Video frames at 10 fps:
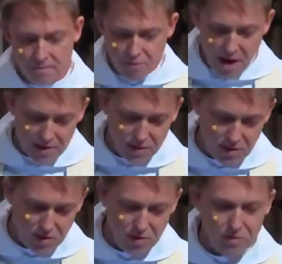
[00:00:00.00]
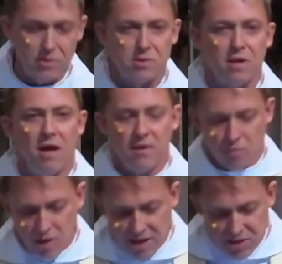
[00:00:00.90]
the prostitutes,
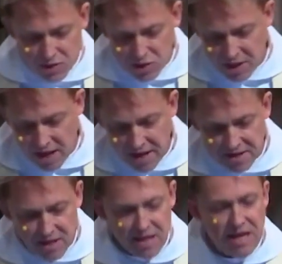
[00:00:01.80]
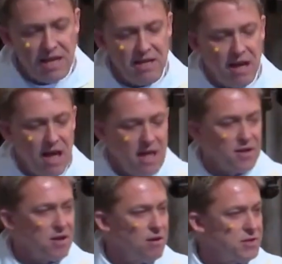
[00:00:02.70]
the religiously unclean,
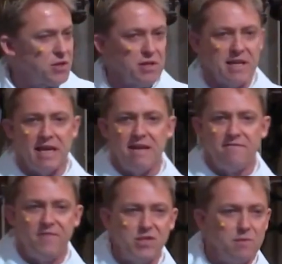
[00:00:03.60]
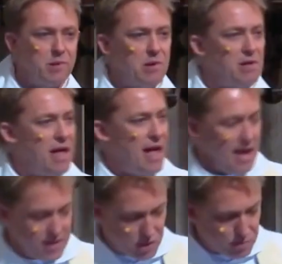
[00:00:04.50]
the culturally invisible,
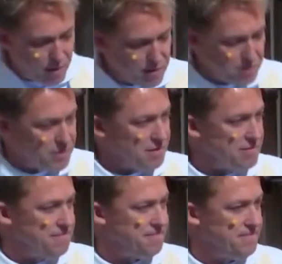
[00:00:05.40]
and disposable.